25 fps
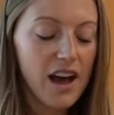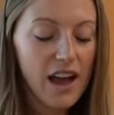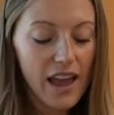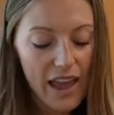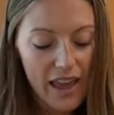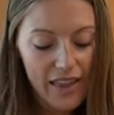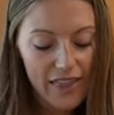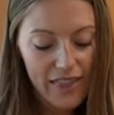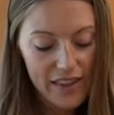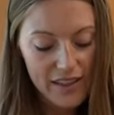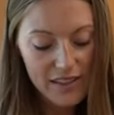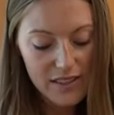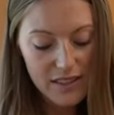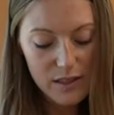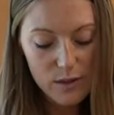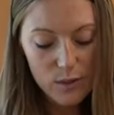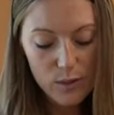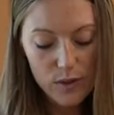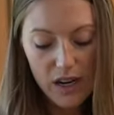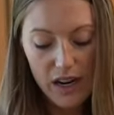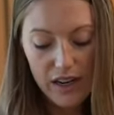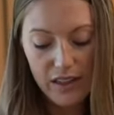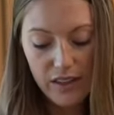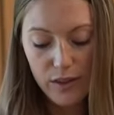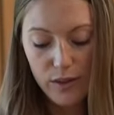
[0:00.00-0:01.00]
And this is
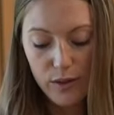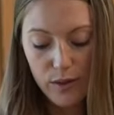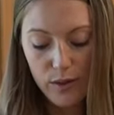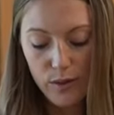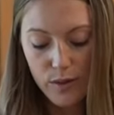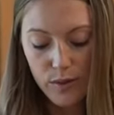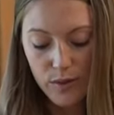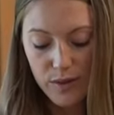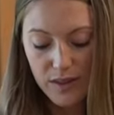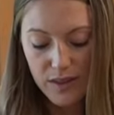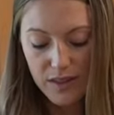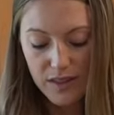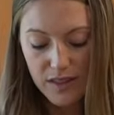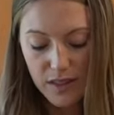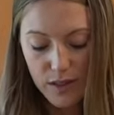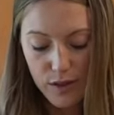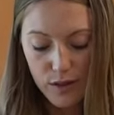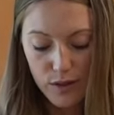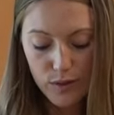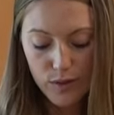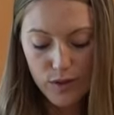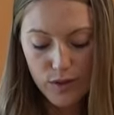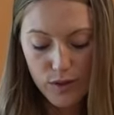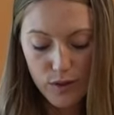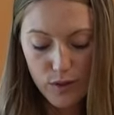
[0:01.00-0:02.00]
what I use
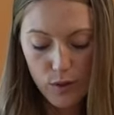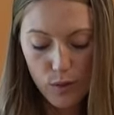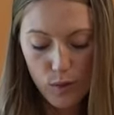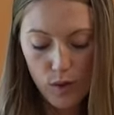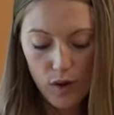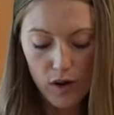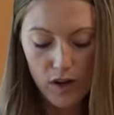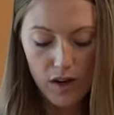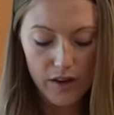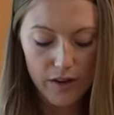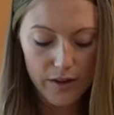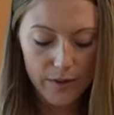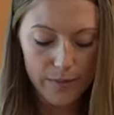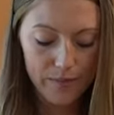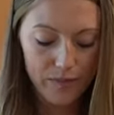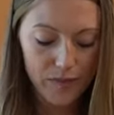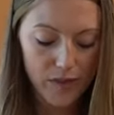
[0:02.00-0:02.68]
to store,